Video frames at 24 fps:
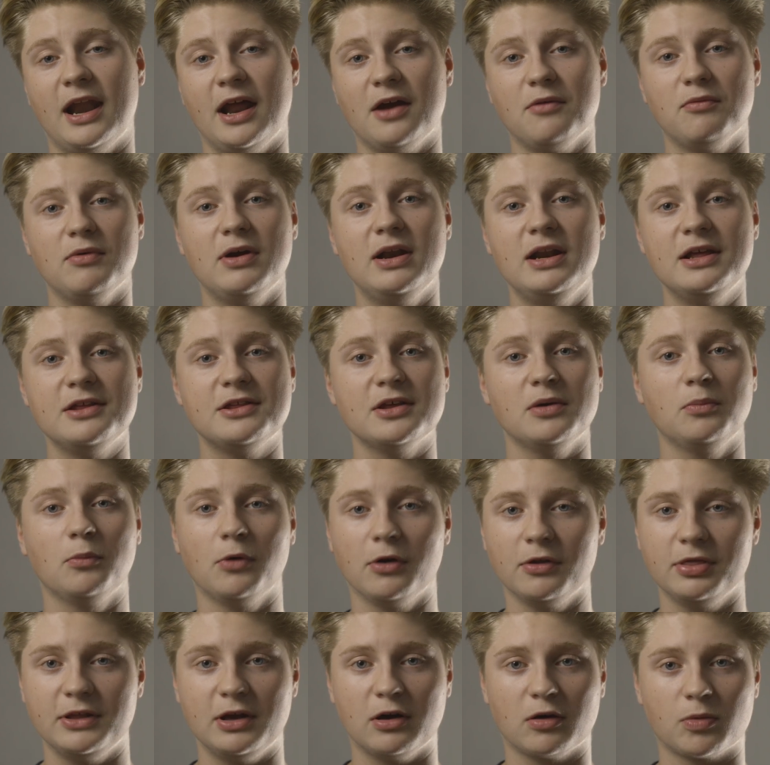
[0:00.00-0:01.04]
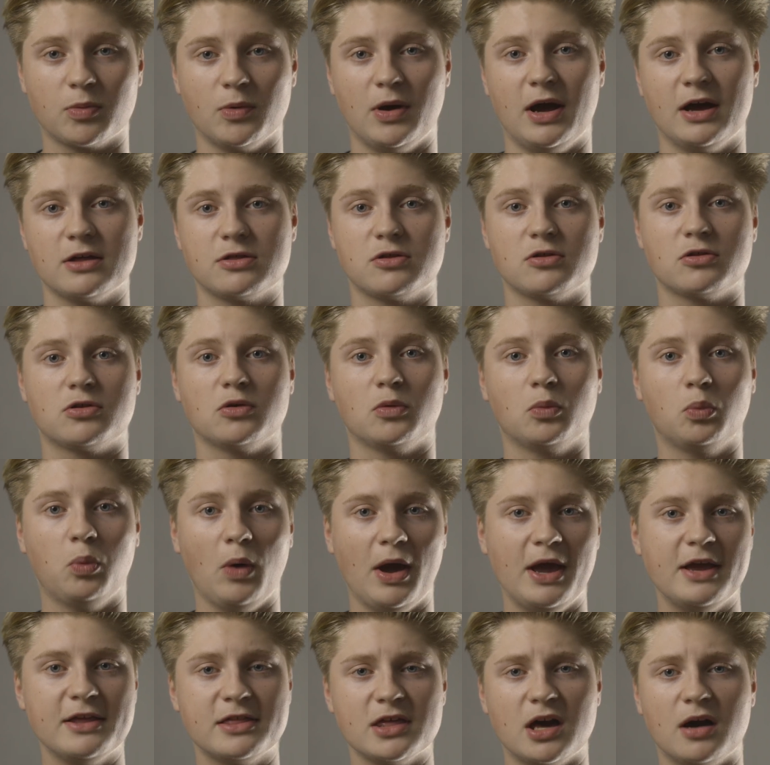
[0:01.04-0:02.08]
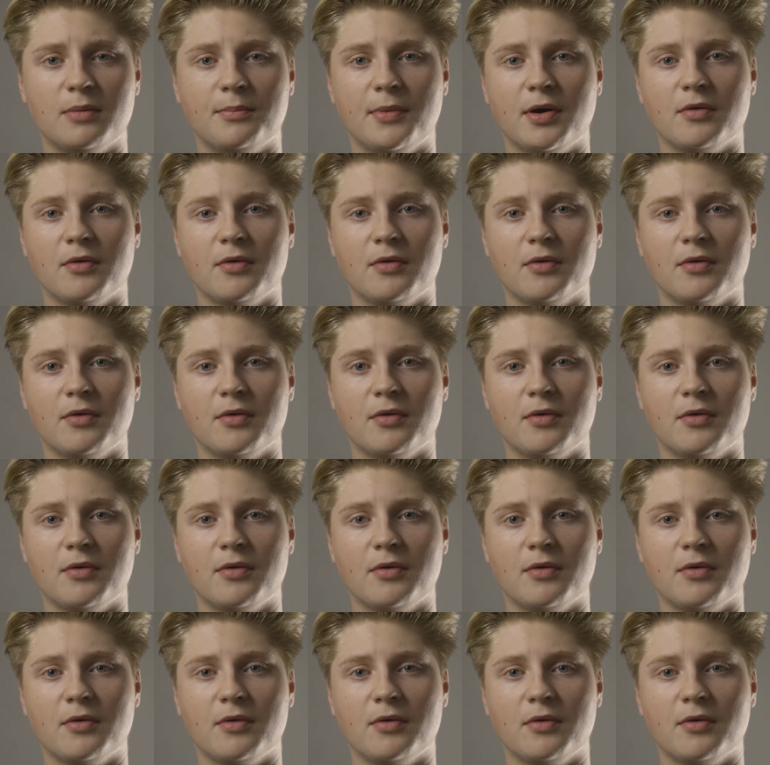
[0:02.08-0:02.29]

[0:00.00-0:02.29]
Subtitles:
I really didn't want the Osmo Action to weigh down